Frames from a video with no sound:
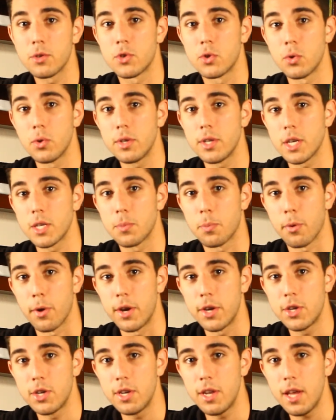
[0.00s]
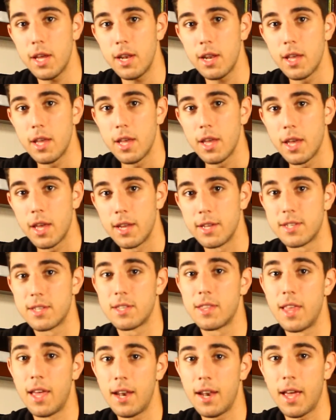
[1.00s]
through this expiration date, it is
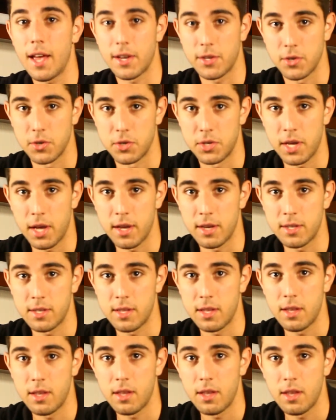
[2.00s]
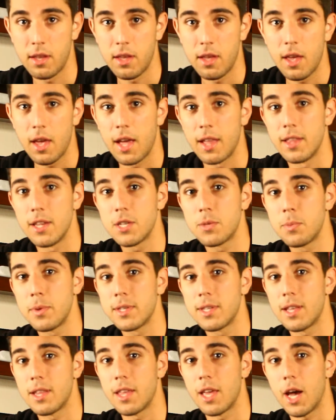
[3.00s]
then exercised. And this means
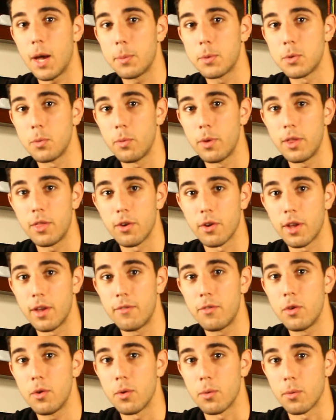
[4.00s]
that the option will either give you a